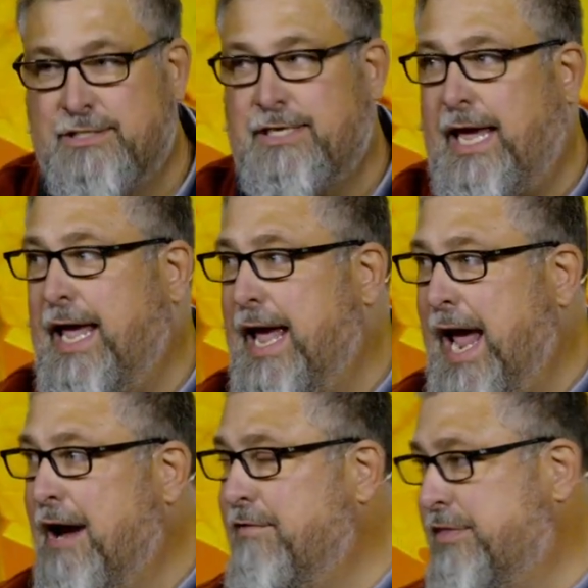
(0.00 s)
see
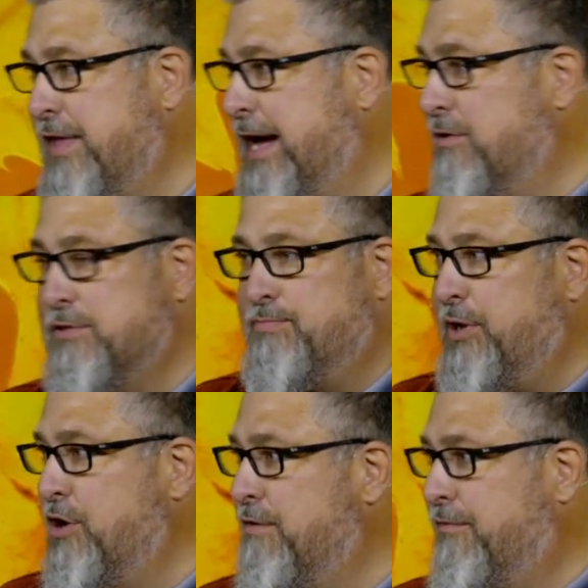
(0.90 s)
everything, and it was
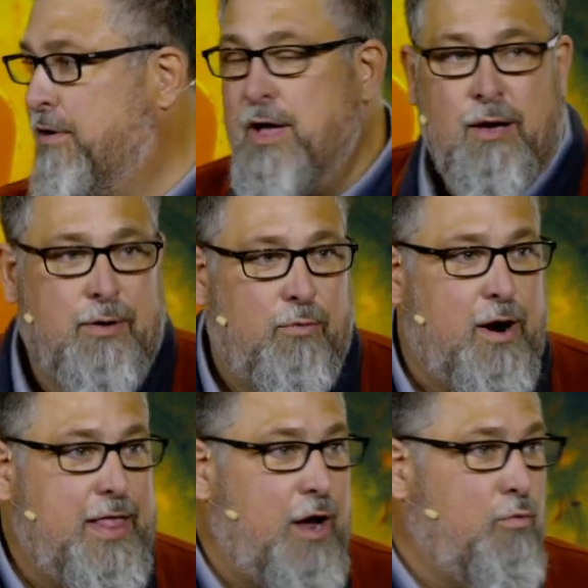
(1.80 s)
beautiful. But
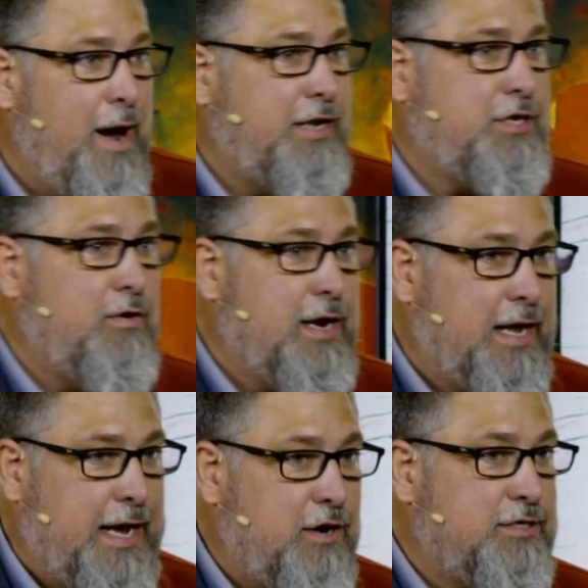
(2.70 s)
where they went to in an
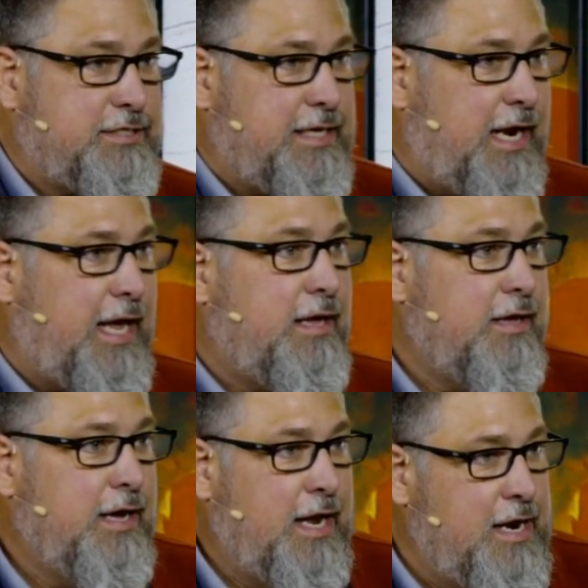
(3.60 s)
inner city,
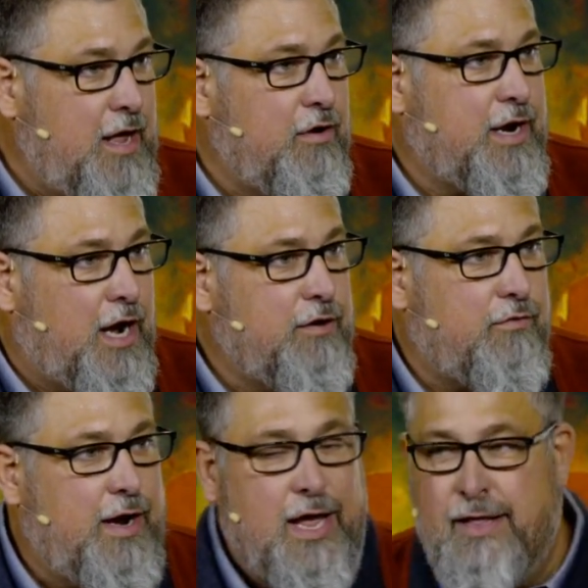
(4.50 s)
in another
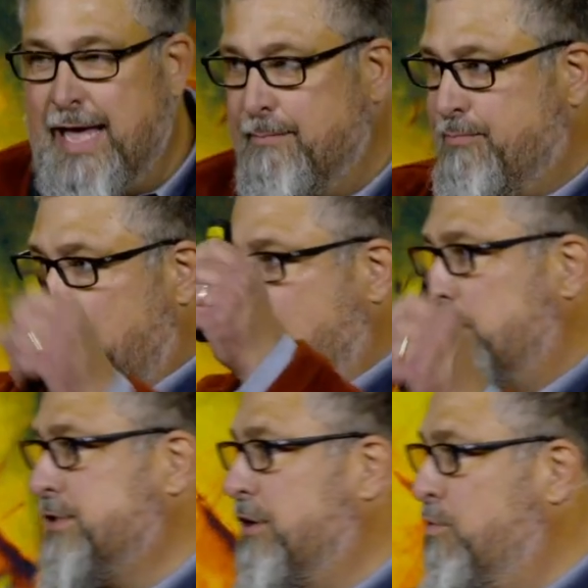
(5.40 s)
country, they had
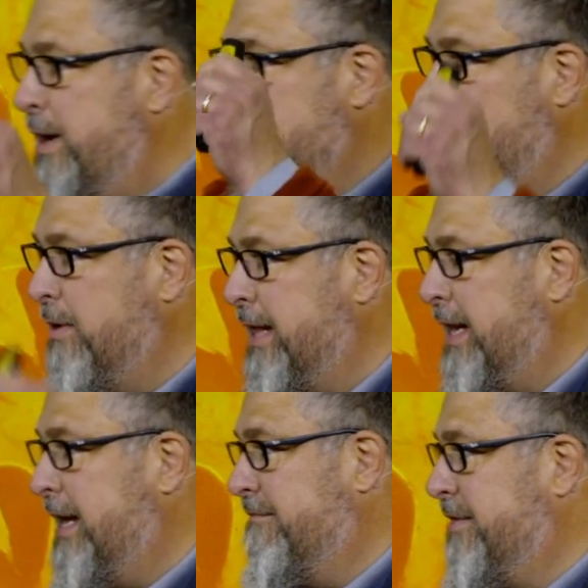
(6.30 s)
bars on the window where they
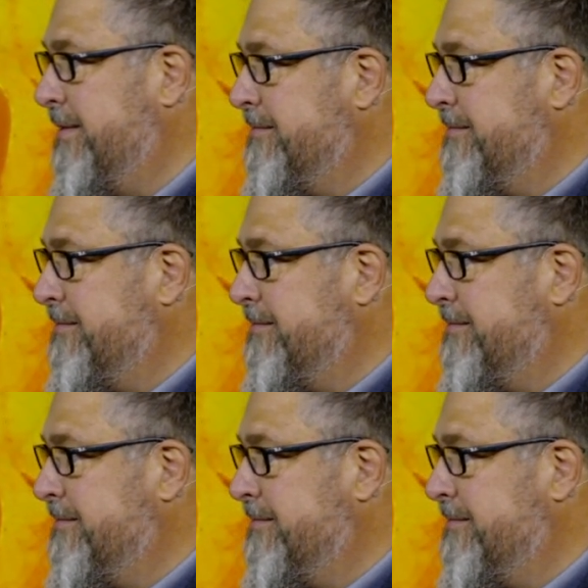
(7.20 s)
lived.